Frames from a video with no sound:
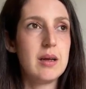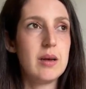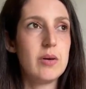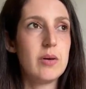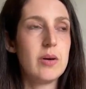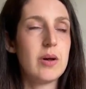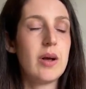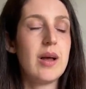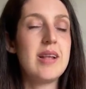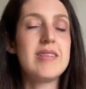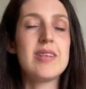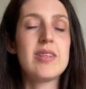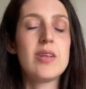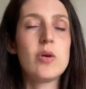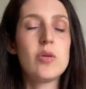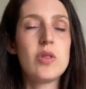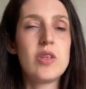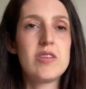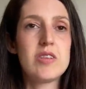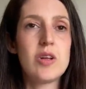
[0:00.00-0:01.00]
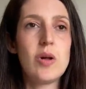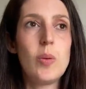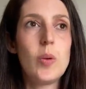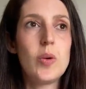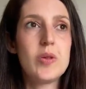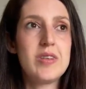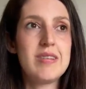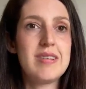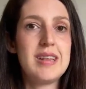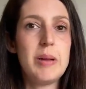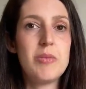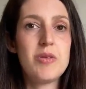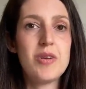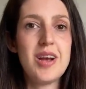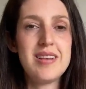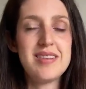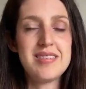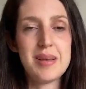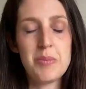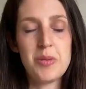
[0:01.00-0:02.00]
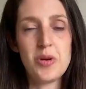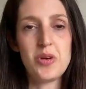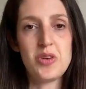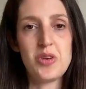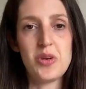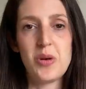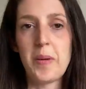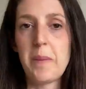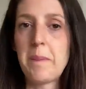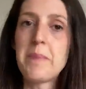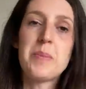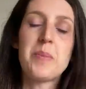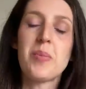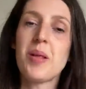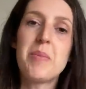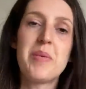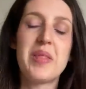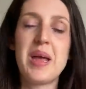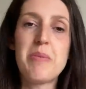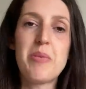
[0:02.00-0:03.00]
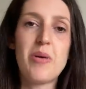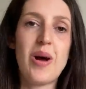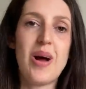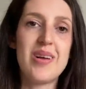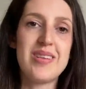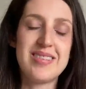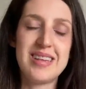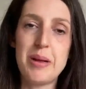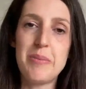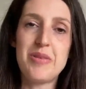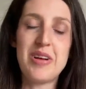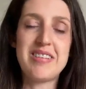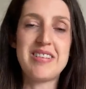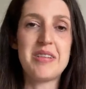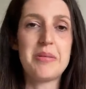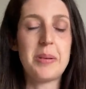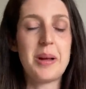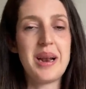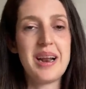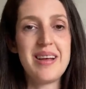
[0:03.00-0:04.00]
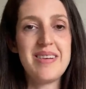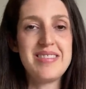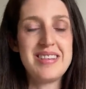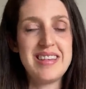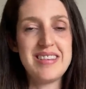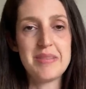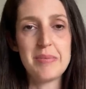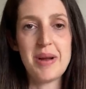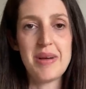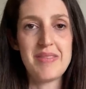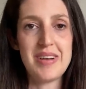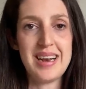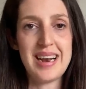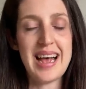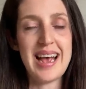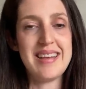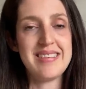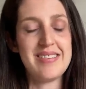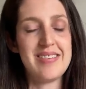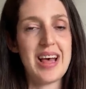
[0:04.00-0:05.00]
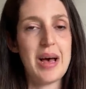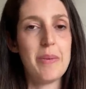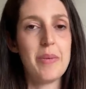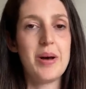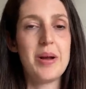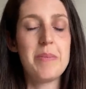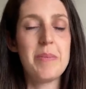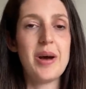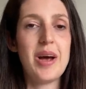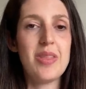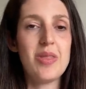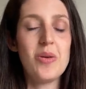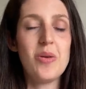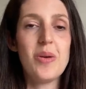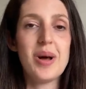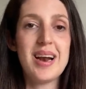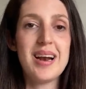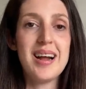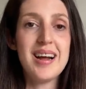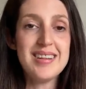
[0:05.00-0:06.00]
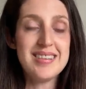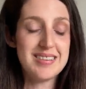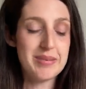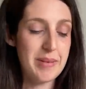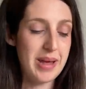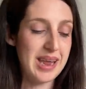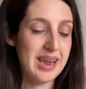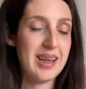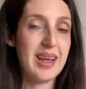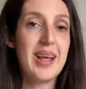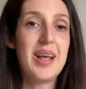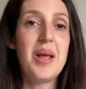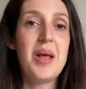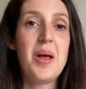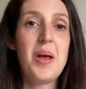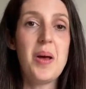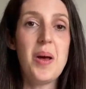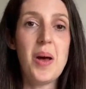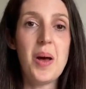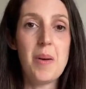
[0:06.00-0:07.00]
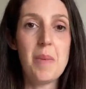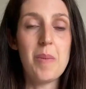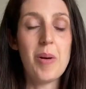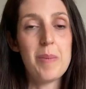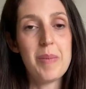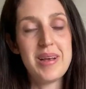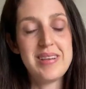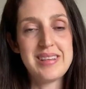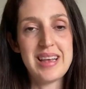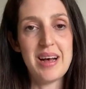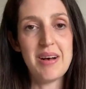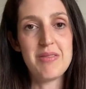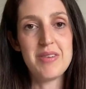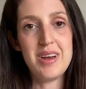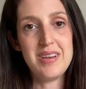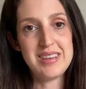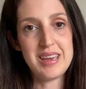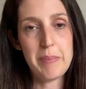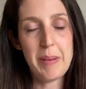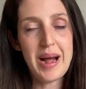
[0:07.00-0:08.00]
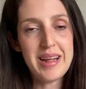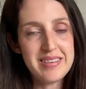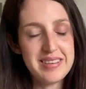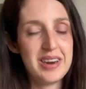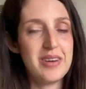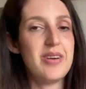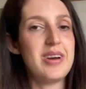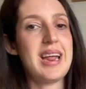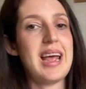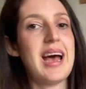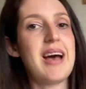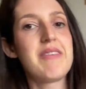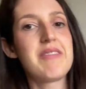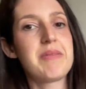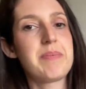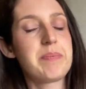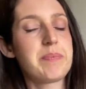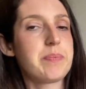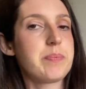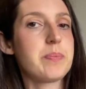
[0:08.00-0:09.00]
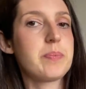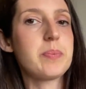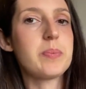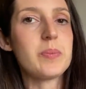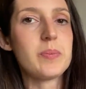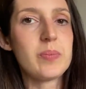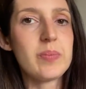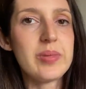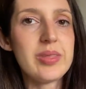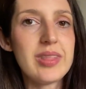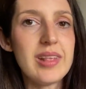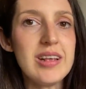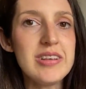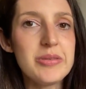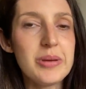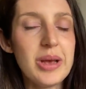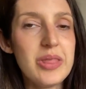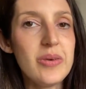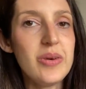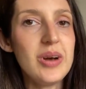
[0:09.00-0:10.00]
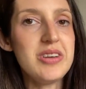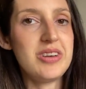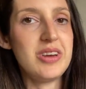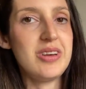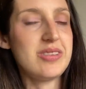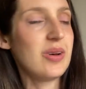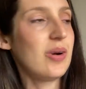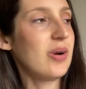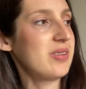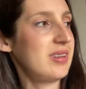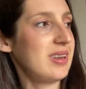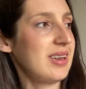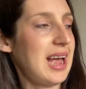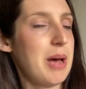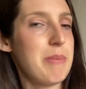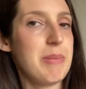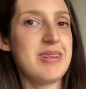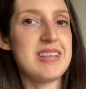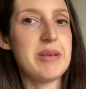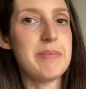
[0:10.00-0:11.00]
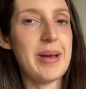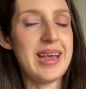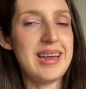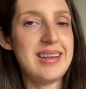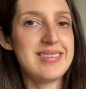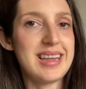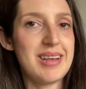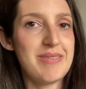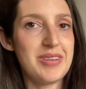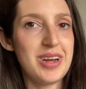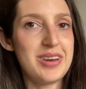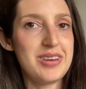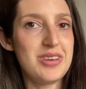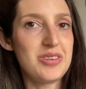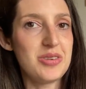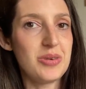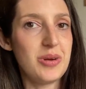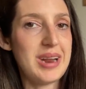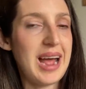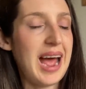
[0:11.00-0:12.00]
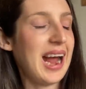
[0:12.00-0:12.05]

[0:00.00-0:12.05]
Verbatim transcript: oh, is it called the saltwater slip dress? I'm not sure, but they brought out a slip dress as well. And I've seen some lovely layers of that one, but I thought what I'd like to make um, one myself using a pattern I already have. So I thought I'd use the Ogden cami as a base given I'd enjoyed